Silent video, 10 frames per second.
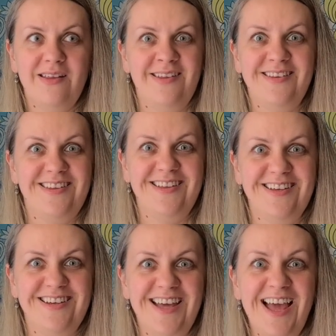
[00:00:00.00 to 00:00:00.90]

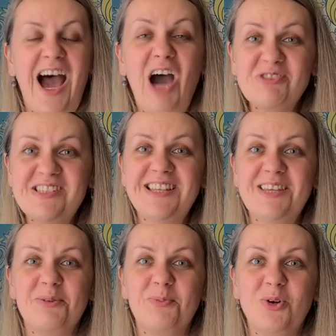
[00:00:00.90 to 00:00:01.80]
How is that
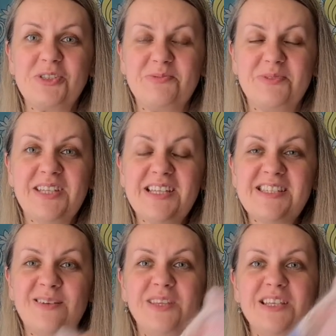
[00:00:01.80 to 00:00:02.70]
even possible? That's something